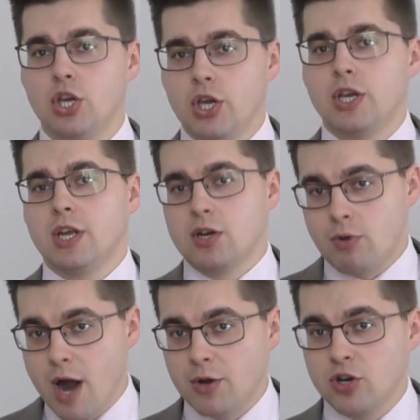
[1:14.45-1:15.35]
in and
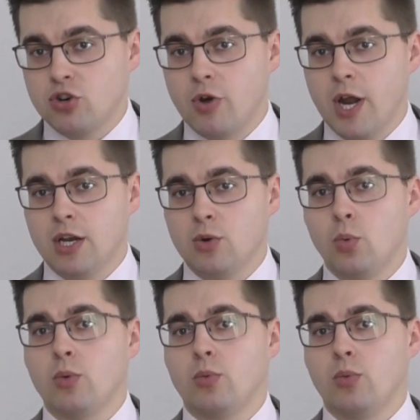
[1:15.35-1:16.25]
around Ukraine
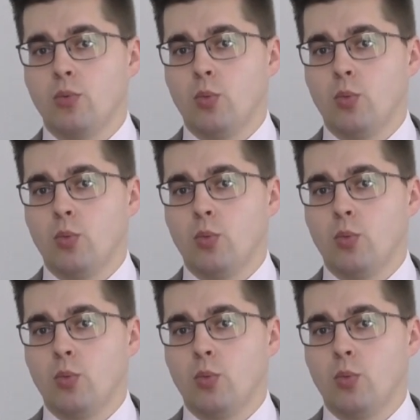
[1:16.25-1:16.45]
and